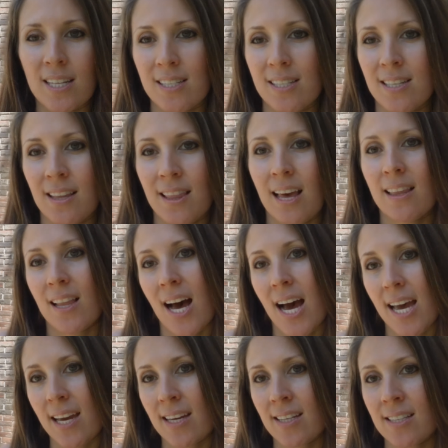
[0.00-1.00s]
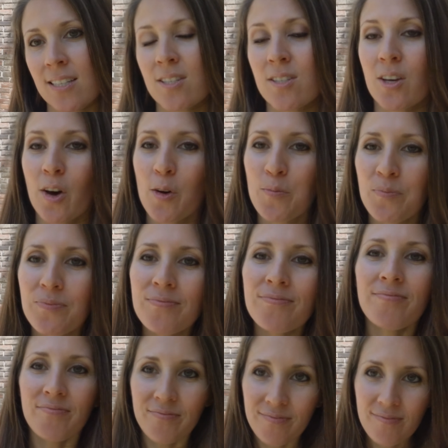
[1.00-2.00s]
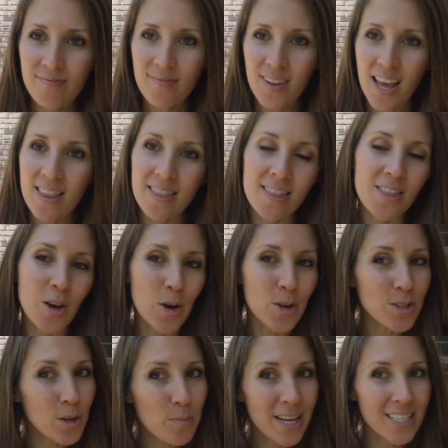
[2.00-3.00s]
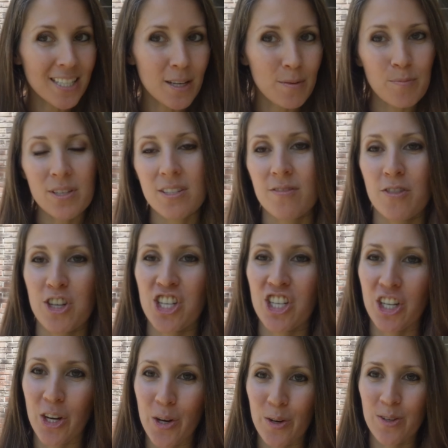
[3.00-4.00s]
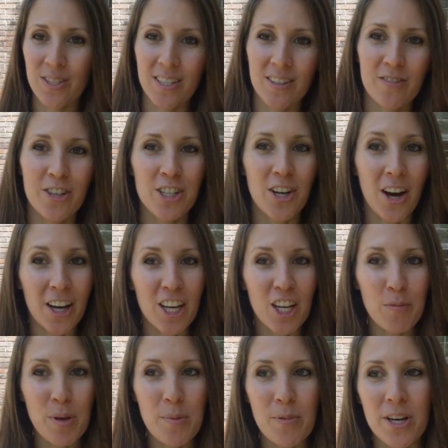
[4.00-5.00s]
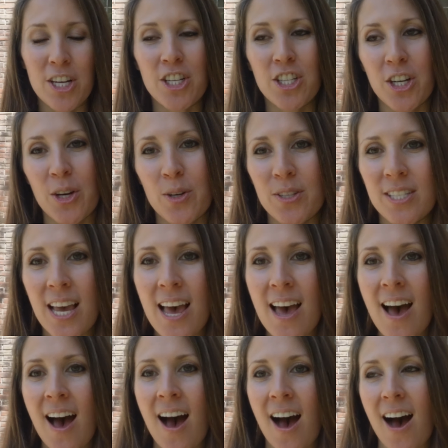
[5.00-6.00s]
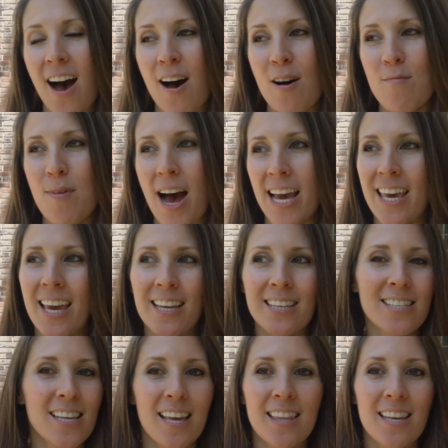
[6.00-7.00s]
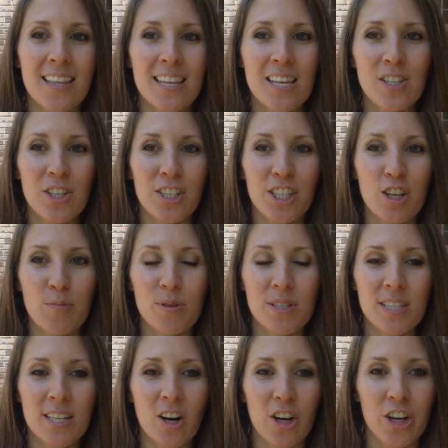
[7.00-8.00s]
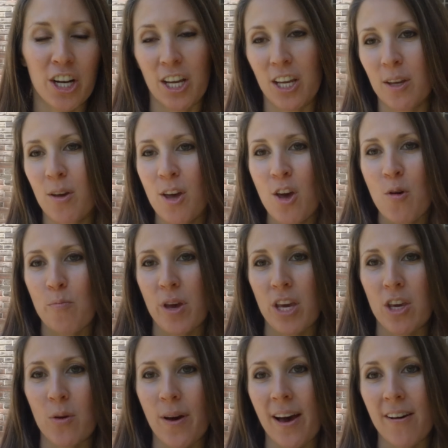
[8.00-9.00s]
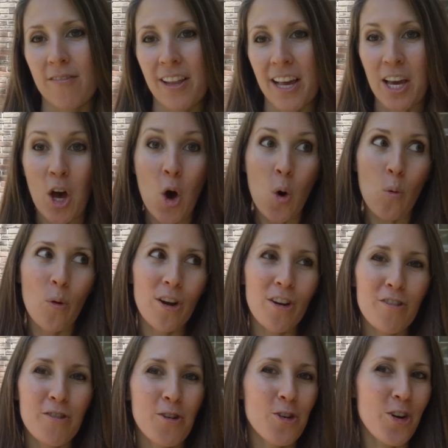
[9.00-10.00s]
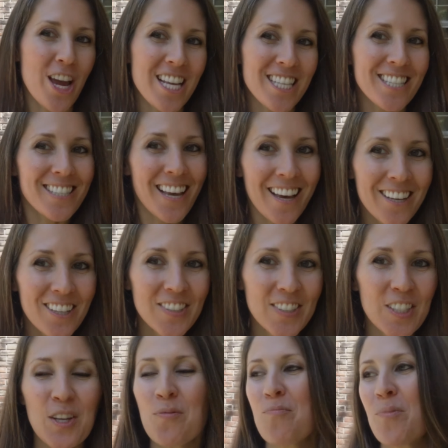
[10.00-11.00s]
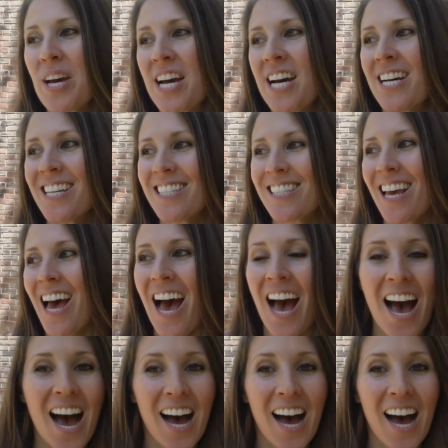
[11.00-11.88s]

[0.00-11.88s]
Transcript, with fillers: it is that they liked. So those are my tips for shows and for talking to people at shows. I can't say that these are tips that are going to make you have like wonderful, great sales, because